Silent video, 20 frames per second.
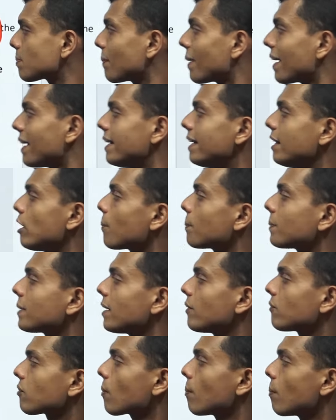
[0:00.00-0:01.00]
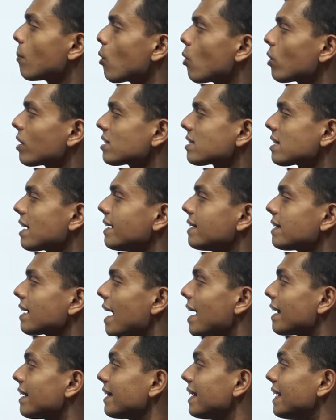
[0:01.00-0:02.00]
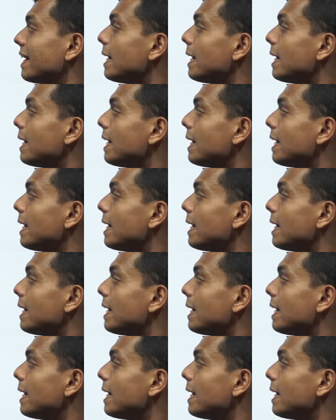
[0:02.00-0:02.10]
mainly obtained from monazite and